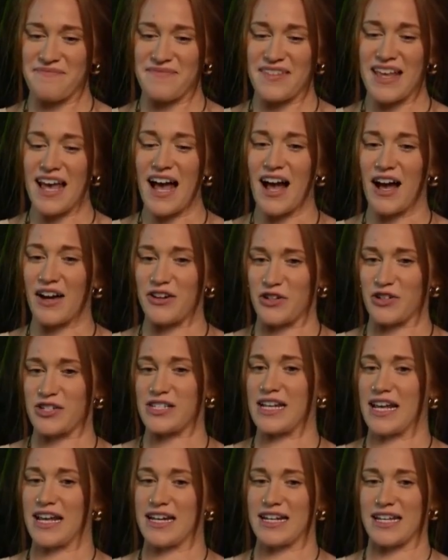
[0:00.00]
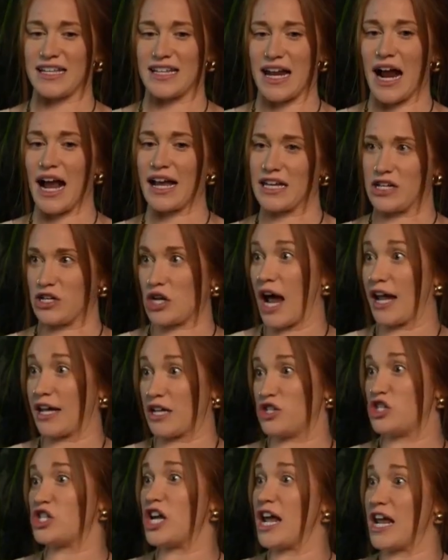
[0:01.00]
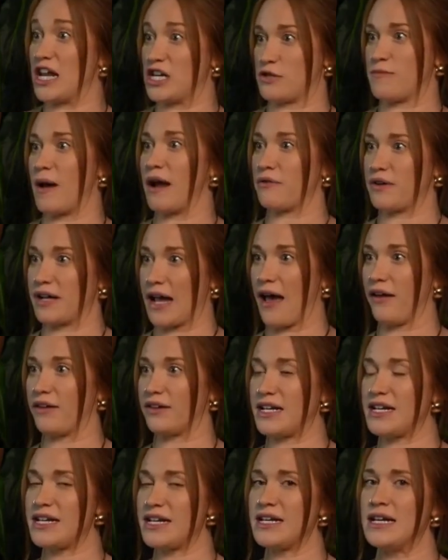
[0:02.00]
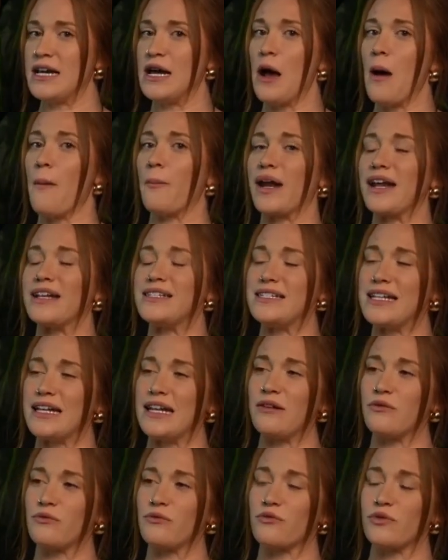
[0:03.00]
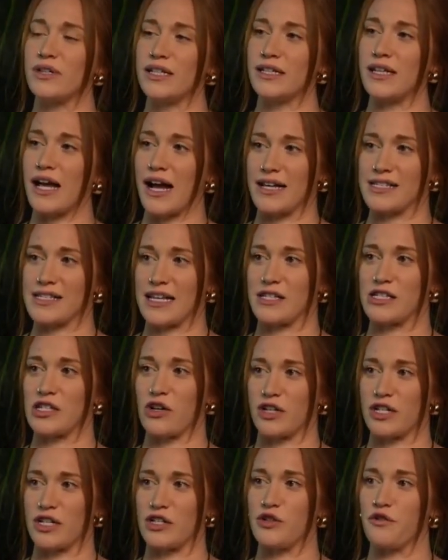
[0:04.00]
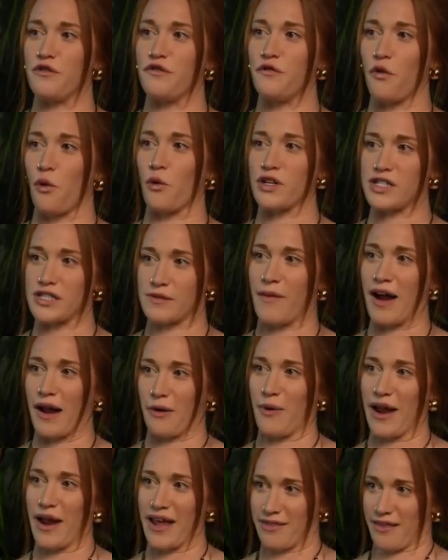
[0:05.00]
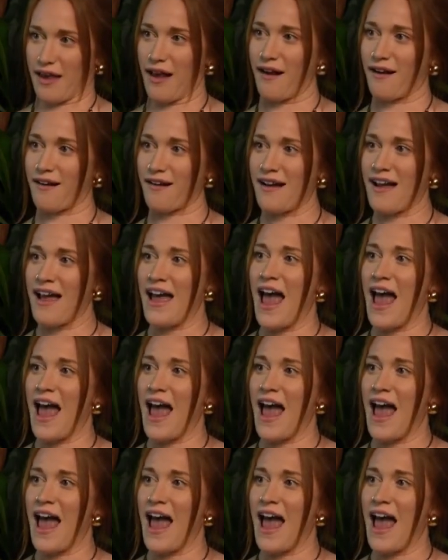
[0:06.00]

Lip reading: understanding that I can change my reality, but I didn't realize I started to force my way there.